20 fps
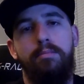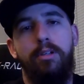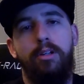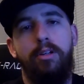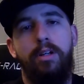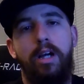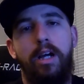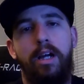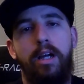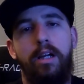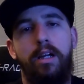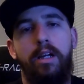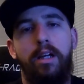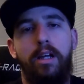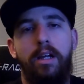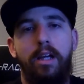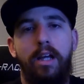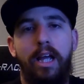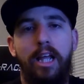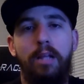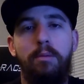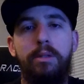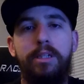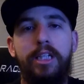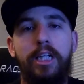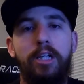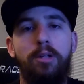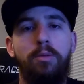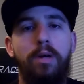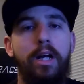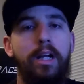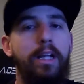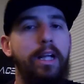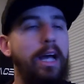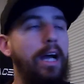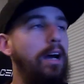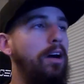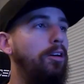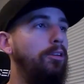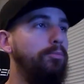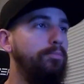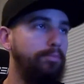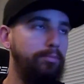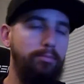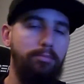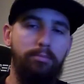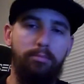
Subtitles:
Okay? And let me tell you right now,